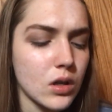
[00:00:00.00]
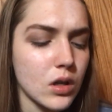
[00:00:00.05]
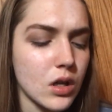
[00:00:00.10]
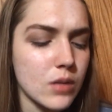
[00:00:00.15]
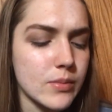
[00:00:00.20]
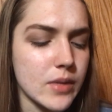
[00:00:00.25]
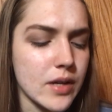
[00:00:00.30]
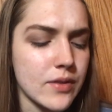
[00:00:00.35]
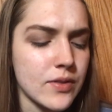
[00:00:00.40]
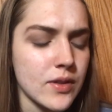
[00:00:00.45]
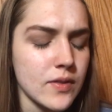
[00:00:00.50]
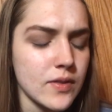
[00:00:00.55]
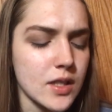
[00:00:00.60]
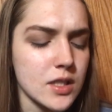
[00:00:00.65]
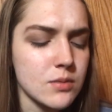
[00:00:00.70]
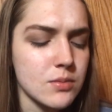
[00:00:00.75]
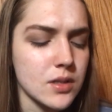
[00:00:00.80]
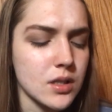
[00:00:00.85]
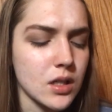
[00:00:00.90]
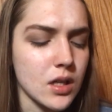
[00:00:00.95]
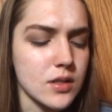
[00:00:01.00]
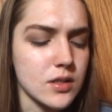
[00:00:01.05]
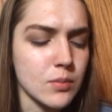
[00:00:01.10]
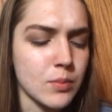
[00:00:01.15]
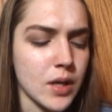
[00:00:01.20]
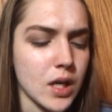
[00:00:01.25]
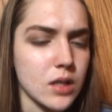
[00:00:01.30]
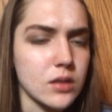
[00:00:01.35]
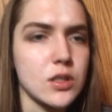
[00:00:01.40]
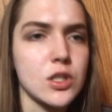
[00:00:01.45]
I think that's because
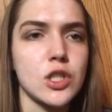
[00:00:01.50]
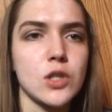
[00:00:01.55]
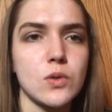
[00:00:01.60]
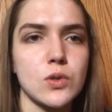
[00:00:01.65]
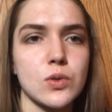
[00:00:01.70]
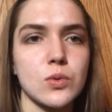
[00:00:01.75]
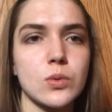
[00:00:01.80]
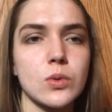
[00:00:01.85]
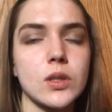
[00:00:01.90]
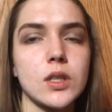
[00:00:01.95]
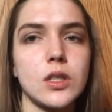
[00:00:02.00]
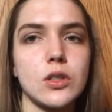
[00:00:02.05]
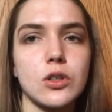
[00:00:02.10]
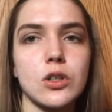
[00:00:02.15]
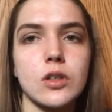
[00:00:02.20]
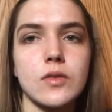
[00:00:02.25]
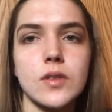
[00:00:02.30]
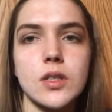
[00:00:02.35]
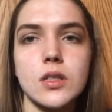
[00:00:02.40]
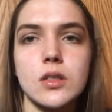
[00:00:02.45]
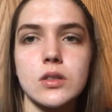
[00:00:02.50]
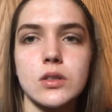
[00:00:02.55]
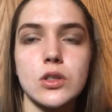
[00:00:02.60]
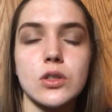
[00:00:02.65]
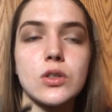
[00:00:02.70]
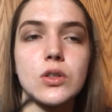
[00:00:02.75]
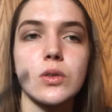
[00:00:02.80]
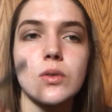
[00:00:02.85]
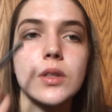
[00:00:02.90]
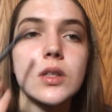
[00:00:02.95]
apparently she was really nervous
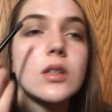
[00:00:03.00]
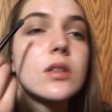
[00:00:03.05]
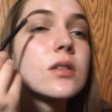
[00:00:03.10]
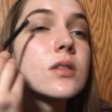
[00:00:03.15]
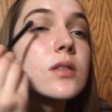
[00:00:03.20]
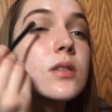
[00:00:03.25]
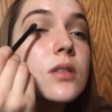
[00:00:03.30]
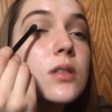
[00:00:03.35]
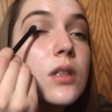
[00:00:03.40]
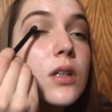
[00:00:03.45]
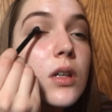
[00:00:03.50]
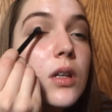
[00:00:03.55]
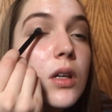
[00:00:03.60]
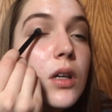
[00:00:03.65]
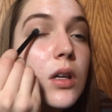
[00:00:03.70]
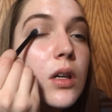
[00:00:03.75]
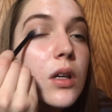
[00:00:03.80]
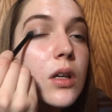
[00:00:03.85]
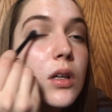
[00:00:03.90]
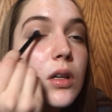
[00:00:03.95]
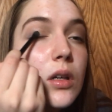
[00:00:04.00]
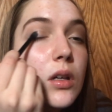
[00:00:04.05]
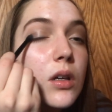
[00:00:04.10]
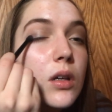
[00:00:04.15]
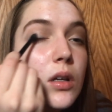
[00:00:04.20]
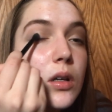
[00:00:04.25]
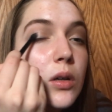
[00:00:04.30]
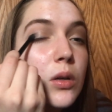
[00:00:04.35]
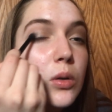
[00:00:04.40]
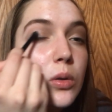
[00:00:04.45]
to do this
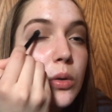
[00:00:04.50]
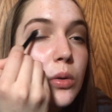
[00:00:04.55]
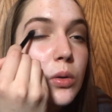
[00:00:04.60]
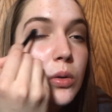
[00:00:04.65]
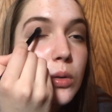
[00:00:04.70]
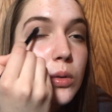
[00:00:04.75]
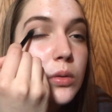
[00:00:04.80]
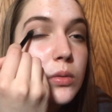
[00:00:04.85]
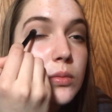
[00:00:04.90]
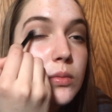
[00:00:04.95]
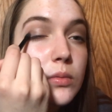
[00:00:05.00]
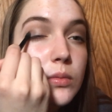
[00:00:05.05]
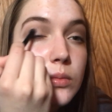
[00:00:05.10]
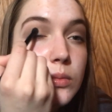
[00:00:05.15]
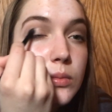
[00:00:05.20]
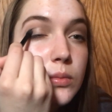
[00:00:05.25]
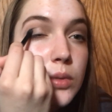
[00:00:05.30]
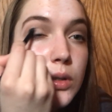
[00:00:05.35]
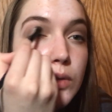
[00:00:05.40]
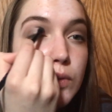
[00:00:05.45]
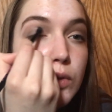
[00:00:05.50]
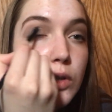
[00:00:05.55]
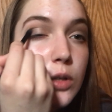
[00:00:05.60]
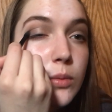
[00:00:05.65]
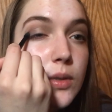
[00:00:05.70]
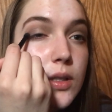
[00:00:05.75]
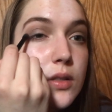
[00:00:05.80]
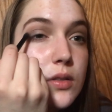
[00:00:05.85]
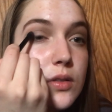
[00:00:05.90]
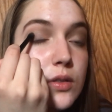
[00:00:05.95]
whole
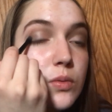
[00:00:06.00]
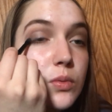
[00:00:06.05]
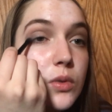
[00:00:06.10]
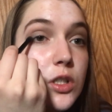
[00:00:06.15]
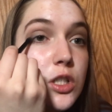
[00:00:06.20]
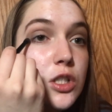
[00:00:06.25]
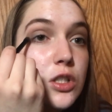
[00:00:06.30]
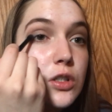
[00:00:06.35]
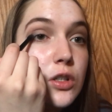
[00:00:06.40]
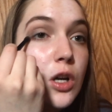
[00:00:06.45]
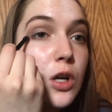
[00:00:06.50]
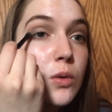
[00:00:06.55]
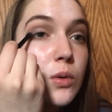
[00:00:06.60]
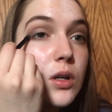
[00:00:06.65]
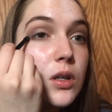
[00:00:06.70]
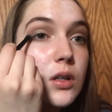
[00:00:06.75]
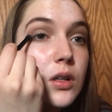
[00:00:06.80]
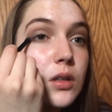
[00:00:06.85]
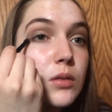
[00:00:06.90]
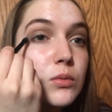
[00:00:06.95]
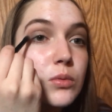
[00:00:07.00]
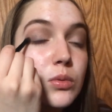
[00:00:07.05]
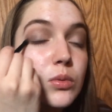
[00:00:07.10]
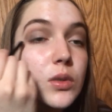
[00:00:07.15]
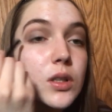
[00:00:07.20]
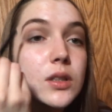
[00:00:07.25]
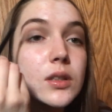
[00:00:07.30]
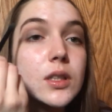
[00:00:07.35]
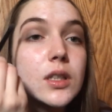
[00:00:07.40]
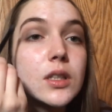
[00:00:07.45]
performance, which no one
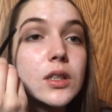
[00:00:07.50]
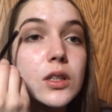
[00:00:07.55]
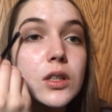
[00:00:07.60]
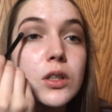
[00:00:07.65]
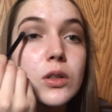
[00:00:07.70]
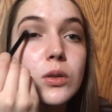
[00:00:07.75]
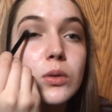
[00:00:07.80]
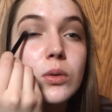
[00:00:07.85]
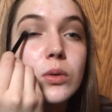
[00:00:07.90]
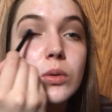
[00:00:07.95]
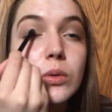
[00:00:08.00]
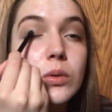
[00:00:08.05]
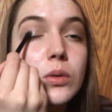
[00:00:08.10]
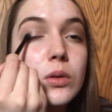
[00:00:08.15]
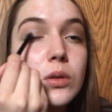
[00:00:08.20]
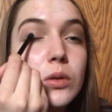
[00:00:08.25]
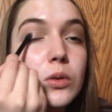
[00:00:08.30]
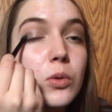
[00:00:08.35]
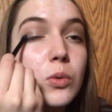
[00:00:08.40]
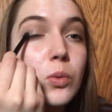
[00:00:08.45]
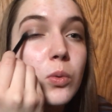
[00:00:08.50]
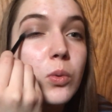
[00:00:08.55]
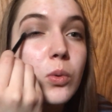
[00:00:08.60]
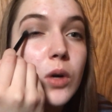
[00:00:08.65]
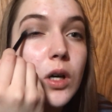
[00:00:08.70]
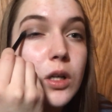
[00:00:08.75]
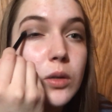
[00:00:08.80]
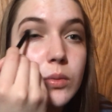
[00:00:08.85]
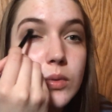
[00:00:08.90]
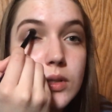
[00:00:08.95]
really knew
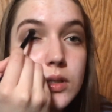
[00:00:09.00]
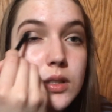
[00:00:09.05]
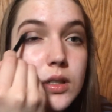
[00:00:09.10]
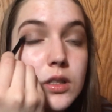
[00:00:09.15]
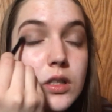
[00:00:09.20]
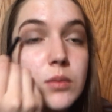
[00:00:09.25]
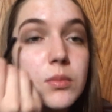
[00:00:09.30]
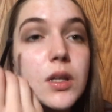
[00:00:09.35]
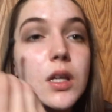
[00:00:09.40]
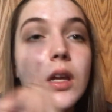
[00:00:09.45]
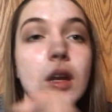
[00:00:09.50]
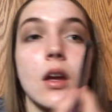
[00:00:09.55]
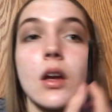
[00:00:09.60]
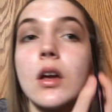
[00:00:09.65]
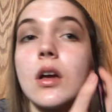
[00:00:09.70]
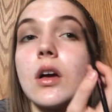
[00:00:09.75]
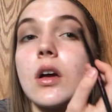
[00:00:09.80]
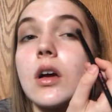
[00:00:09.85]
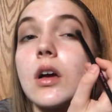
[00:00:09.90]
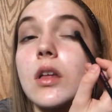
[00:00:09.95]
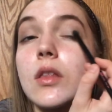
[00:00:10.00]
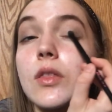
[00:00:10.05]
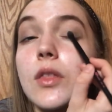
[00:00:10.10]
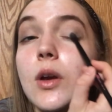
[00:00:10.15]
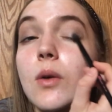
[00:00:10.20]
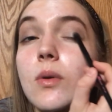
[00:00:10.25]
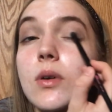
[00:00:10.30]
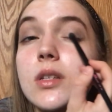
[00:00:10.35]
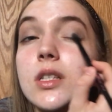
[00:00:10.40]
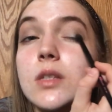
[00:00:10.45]
what it was going to be.
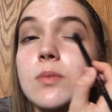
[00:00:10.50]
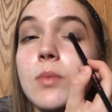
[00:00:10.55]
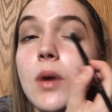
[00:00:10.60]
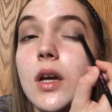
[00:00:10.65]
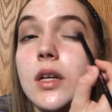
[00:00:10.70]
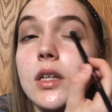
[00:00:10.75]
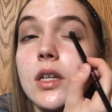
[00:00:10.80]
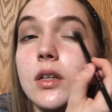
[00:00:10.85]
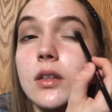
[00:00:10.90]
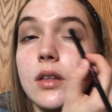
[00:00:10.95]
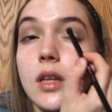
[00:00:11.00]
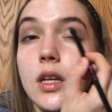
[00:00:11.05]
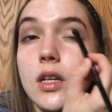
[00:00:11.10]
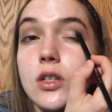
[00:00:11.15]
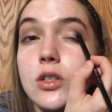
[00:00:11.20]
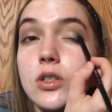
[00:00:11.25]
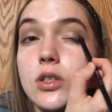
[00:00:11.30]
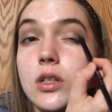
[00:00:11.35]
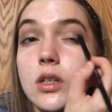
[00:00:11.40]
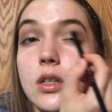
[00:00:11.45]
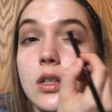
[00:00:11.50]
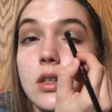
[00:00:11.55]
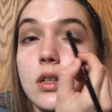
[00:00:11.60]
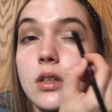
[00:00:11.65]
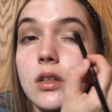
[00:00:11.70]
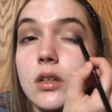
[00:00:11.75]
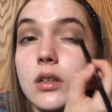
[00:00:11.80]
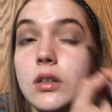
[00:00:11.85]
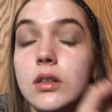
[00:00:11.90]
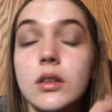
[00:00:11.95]
There was
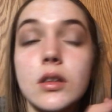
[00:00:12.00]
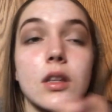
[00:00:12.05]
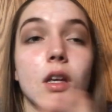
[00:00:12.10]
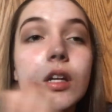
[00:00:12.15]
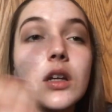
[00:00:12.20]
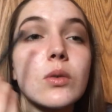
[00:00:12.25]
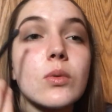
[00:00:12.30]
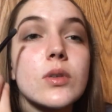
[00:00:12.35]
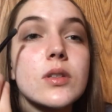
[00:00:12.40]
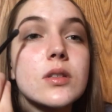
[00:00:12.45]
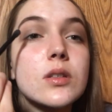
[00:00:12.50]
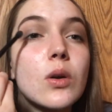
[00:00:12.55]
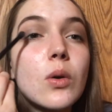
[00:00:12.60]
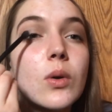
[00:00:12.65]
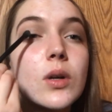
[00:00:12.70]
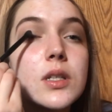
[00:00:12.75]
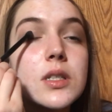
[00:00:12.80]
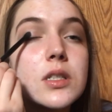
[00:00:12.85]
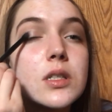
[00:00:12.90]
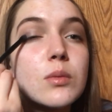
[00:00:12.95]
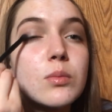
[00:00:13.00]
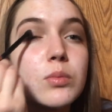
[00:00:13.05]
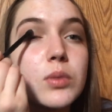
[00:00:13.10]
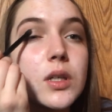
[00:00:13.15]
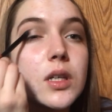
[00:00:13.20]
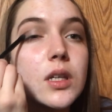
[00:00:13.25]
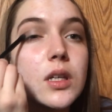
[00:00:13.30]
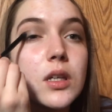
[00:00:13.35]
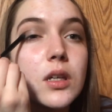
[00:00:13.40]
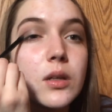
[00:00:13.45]
speculation that it was going to
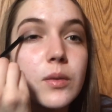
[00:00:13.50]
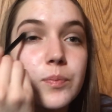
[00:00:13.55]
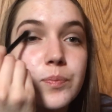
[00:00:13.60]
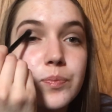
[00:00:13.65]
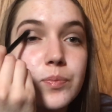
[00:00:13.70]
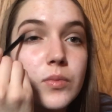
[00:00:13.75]
be